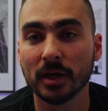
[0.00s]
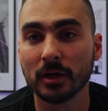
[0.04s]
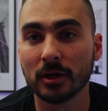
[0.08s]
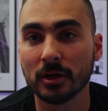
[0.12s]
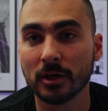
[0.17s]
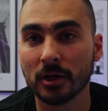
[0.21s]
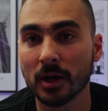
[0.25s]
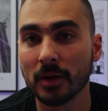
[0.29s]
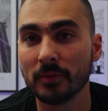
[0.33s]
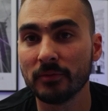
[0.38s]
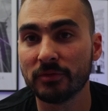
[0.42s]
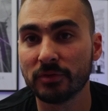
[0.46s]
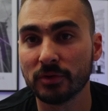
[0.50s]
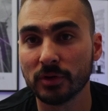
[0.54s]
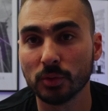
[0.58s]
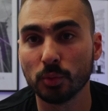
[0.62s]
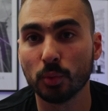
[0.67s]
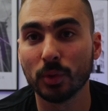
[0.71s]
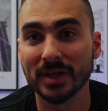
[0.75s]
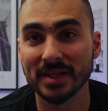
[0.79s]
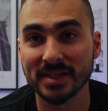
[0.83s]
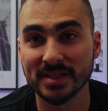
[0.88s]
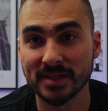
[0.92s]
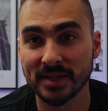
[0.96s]
comfort
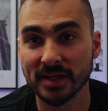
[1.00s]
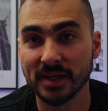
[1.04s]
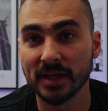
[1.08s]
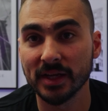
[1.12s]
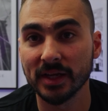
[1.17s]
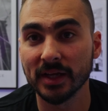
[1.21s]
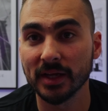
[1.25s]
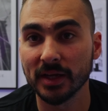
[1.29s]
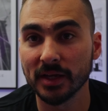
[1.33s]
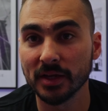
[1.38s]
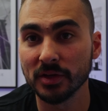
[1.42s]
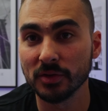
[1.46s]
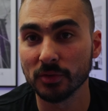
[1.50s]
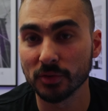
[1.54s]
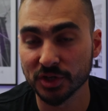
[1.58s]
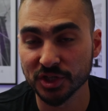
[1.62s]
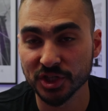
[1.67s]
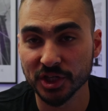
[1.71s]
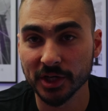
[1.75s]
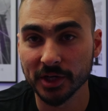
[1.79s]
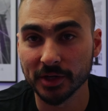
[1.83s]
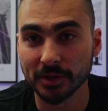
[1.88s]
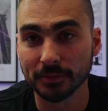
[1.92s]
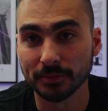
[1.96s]
while sitting in your
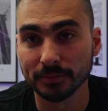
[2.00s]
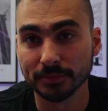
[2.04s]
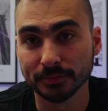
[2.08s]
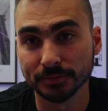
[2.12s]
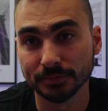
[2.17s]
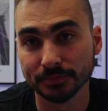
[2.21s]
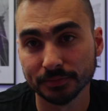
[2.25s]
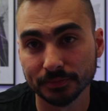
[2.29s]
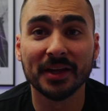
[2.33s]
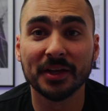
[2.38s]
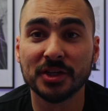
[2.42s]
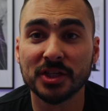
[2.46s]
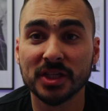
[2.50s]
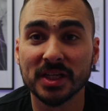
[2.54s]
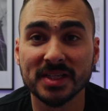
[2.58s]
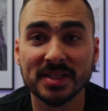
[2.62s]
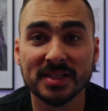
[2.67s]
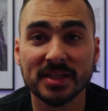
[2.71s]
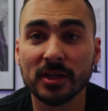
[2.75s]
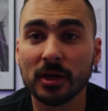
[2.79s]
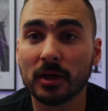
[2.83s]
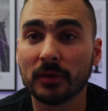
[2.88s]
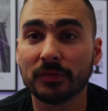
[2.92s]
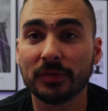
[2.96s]
chair.
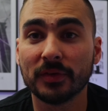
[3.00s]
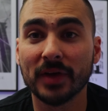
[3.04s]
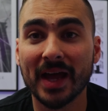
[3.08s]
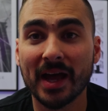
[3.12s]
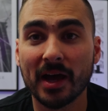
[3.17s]
Adjusting of the